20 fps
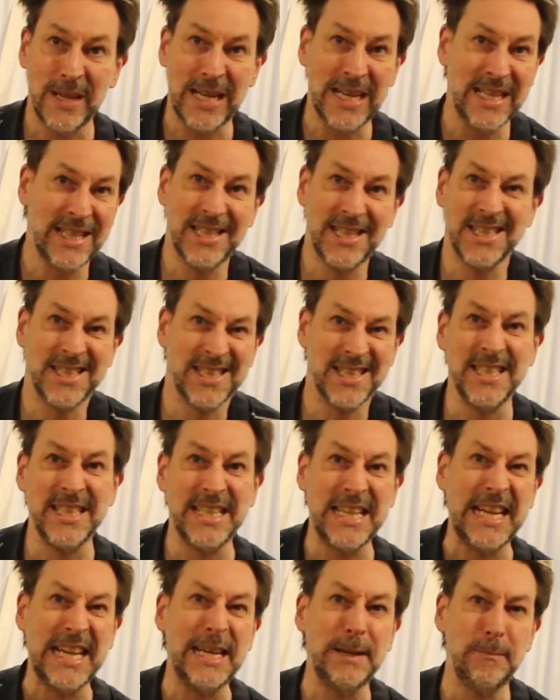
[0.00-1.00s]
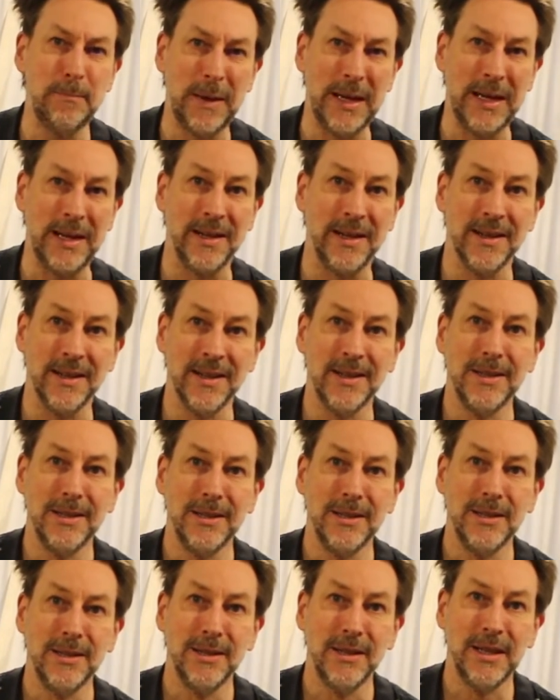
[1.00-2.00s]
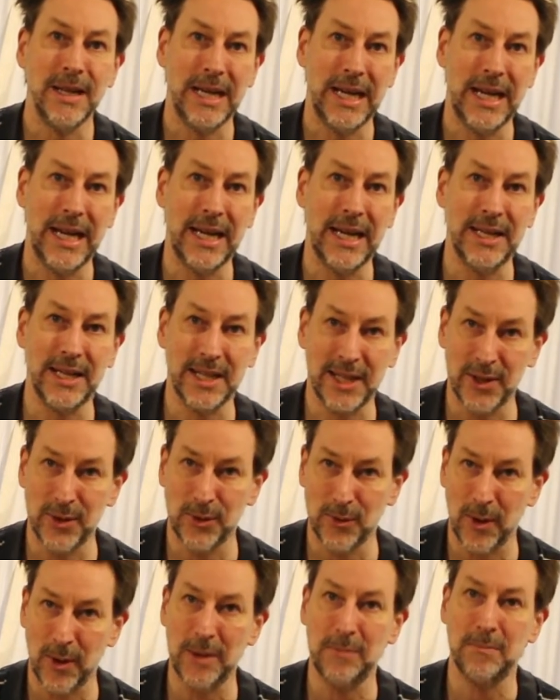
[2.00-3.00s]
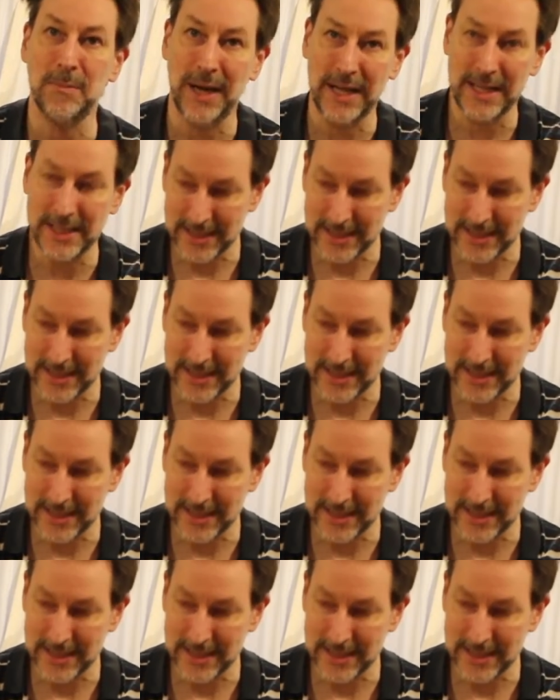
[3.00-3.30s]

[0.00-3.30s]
it doesn't need me. And it can run by